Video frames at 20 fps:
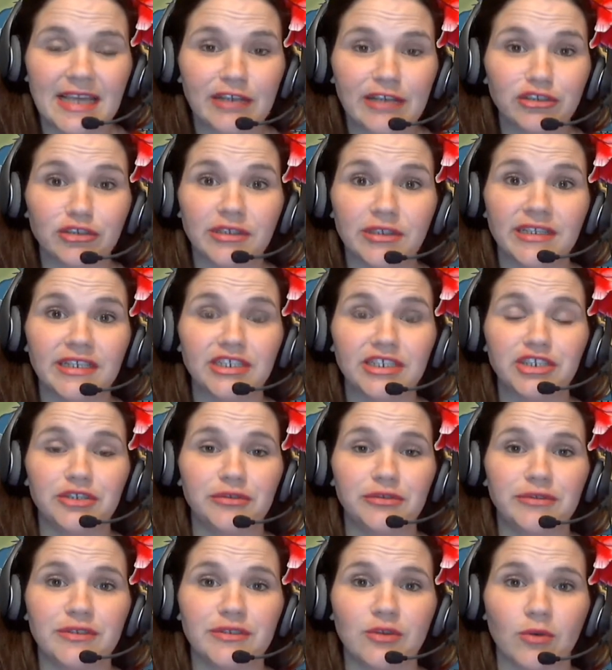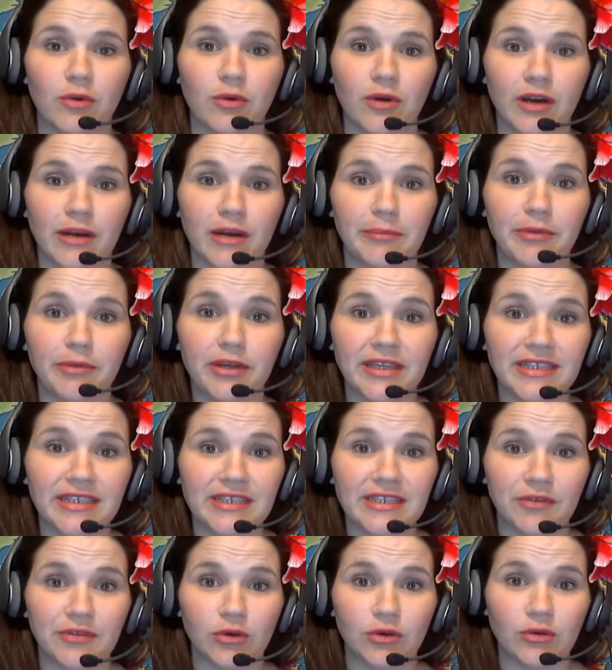scheduling issues or booking
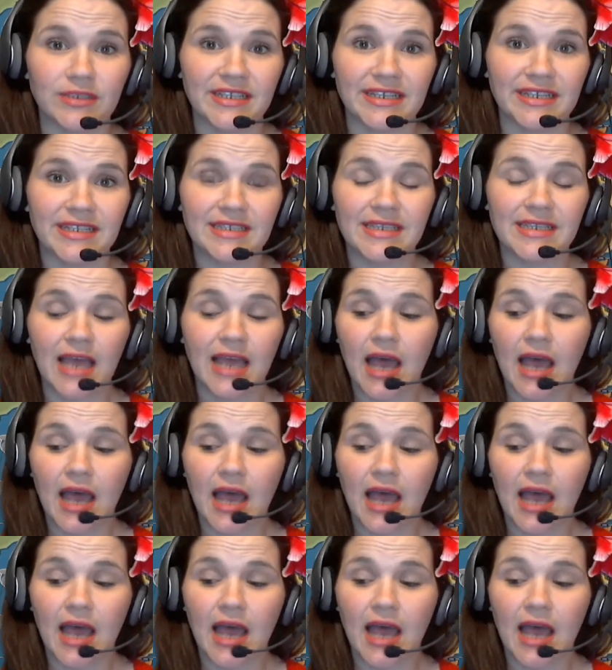difficulties.